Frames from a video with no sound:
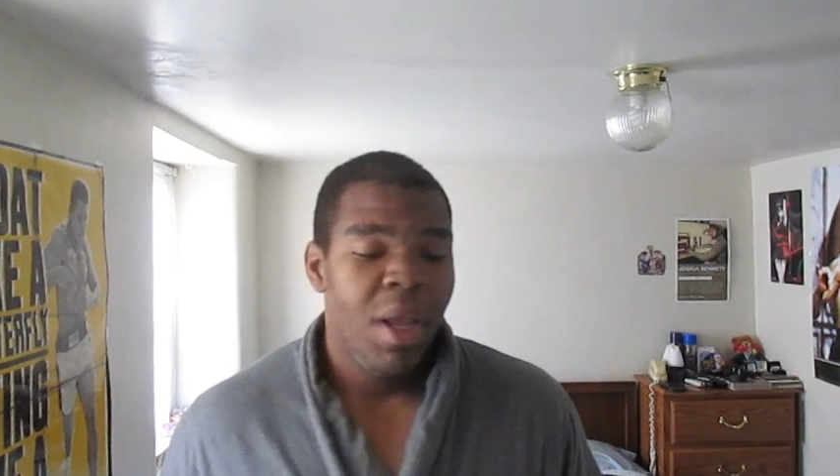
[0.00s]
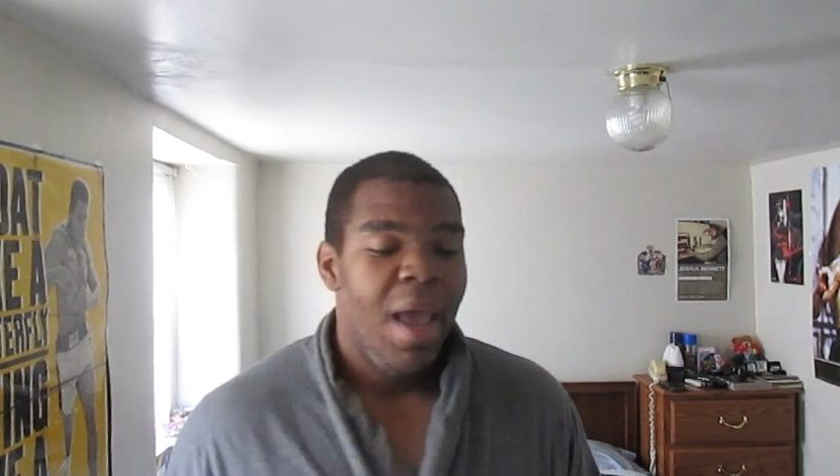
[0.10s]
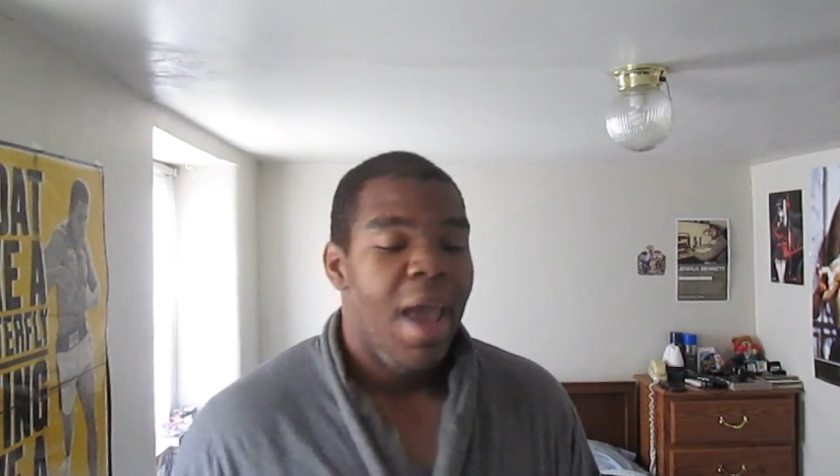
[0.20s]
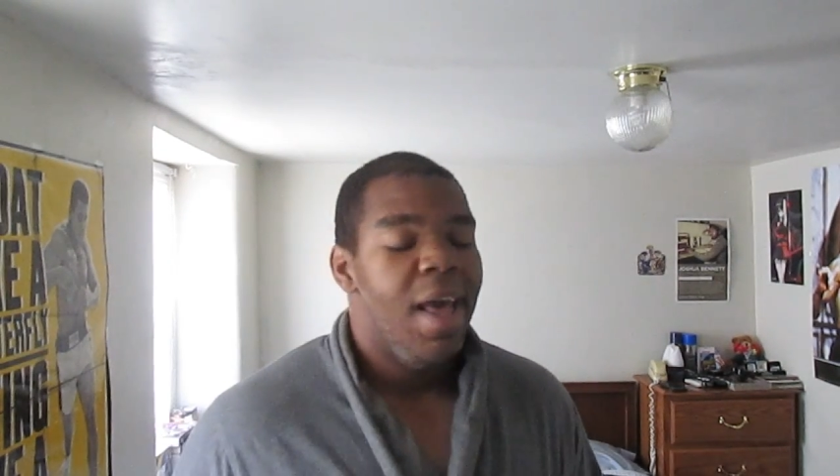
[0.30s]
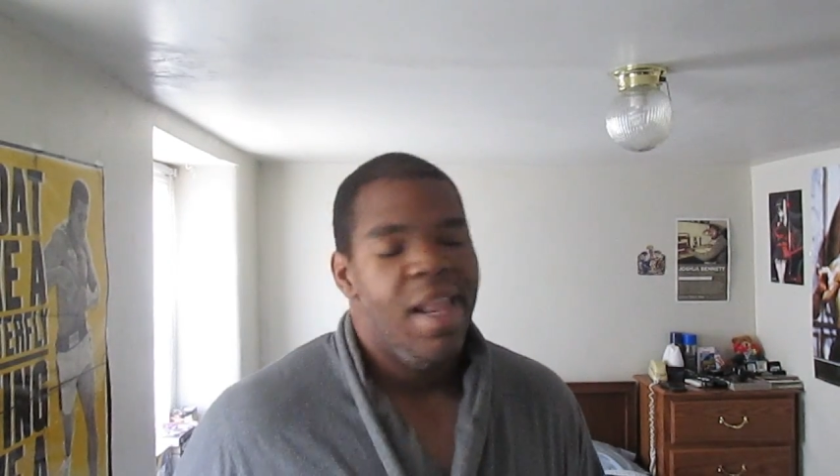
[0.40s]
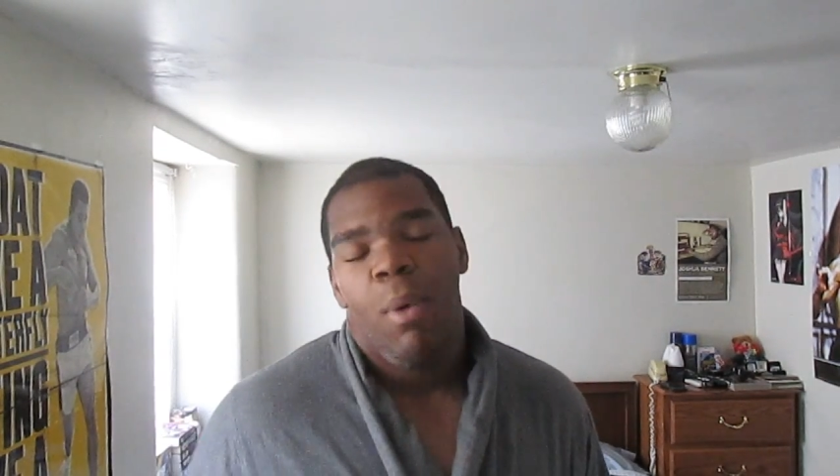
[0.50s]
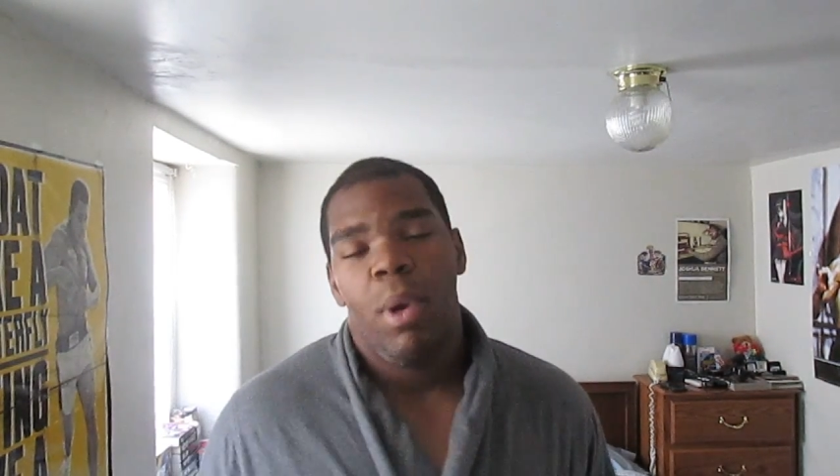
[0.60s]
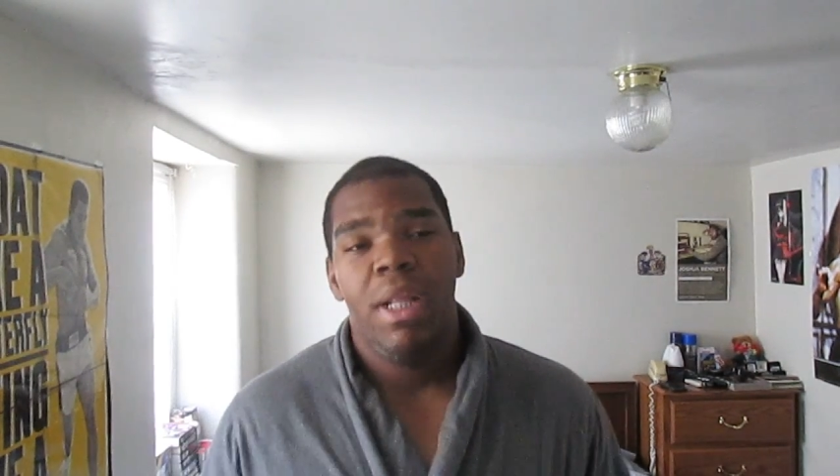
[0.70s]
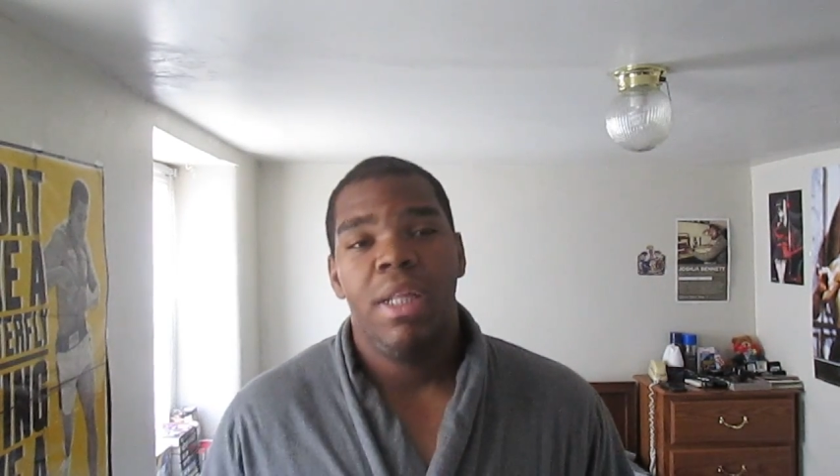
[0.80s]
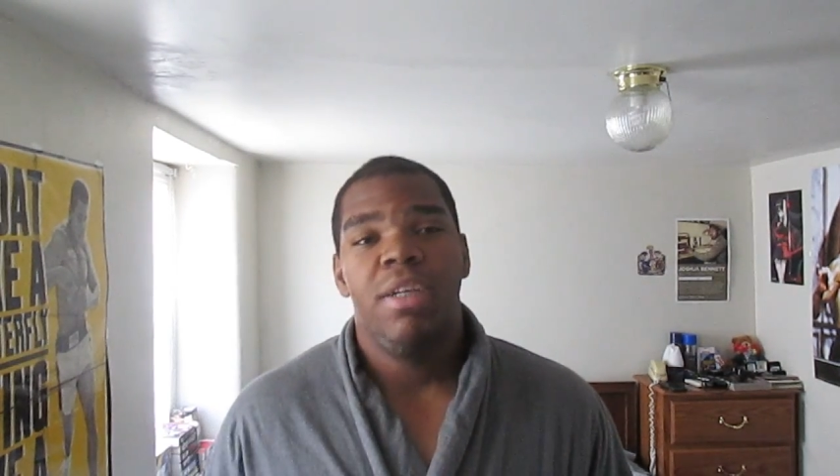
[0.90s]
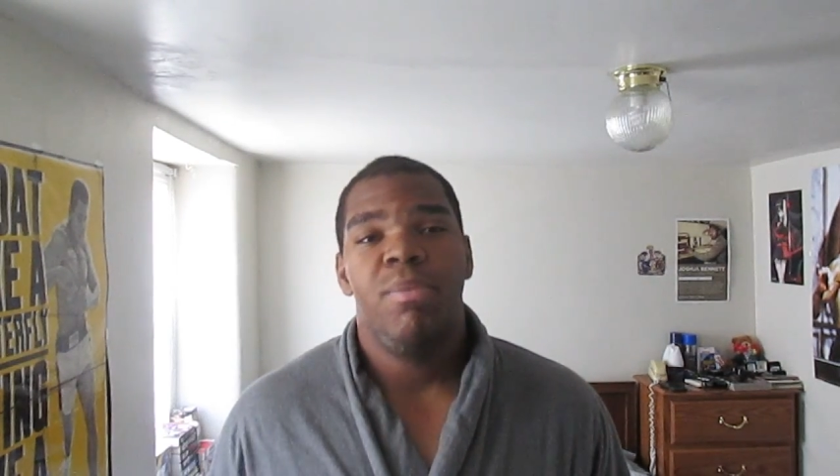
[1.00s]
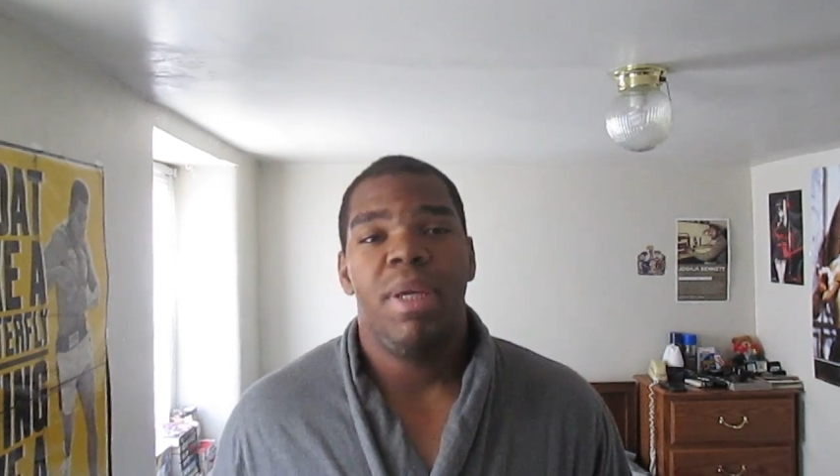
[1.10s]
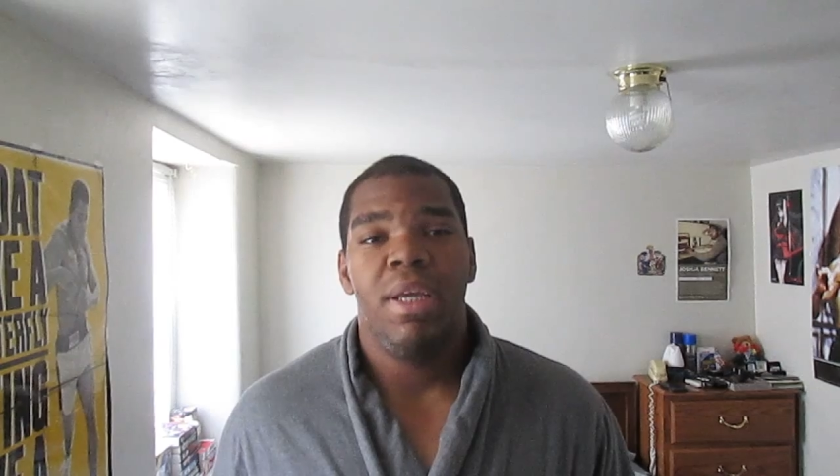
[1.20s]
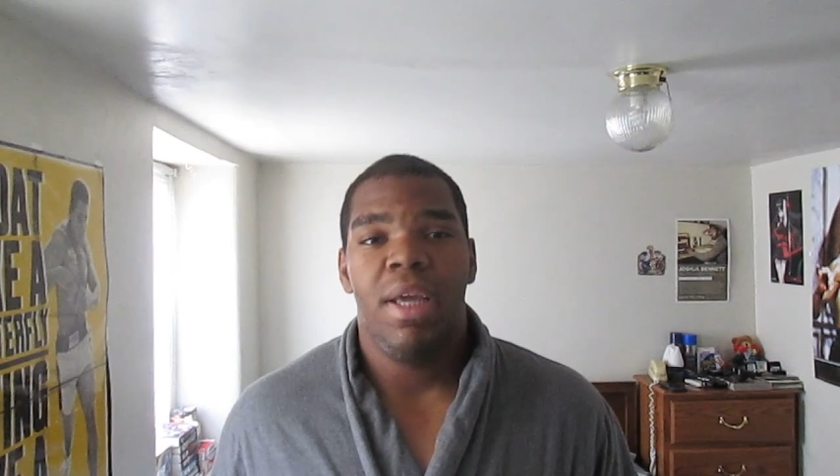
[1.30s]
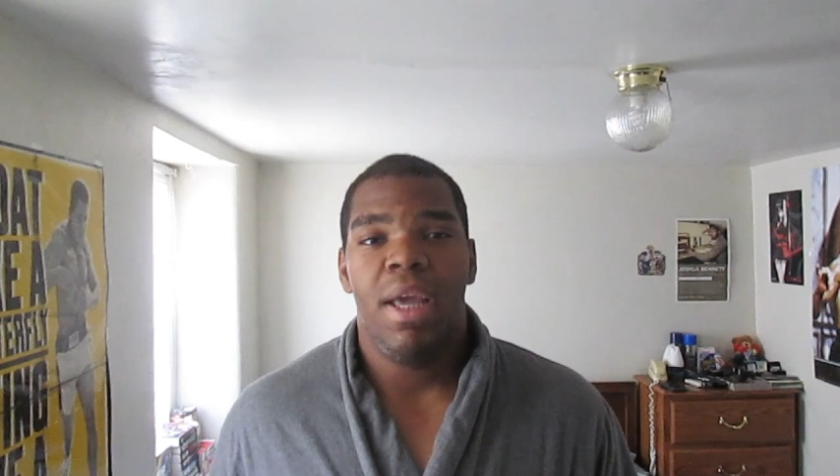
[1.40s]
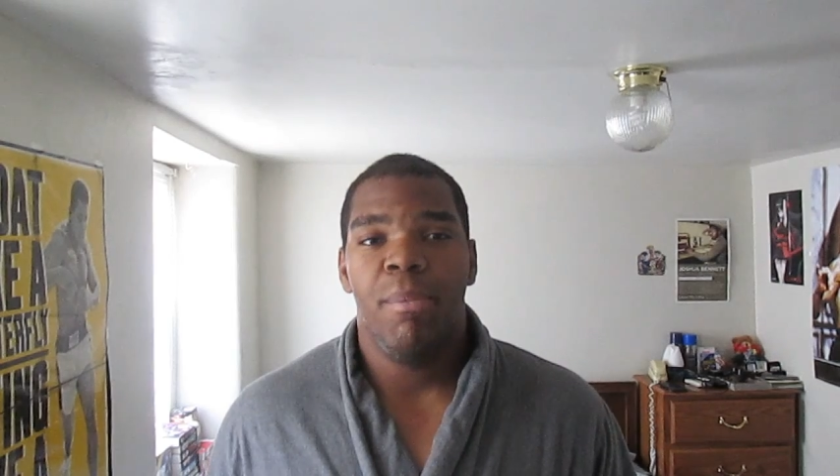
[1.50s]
And I wanted it to be a